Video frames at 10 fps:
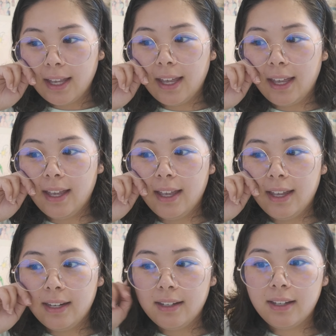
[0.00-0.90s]

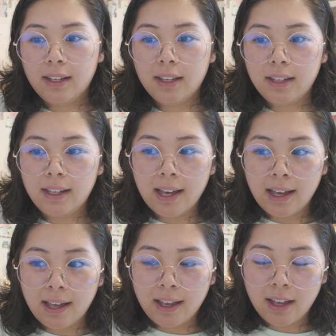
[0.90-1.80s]
And
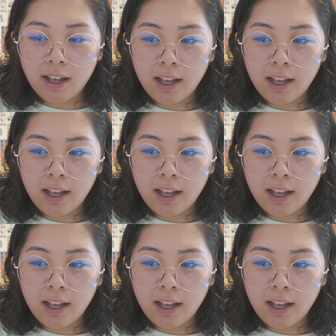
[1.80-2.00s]
yeah,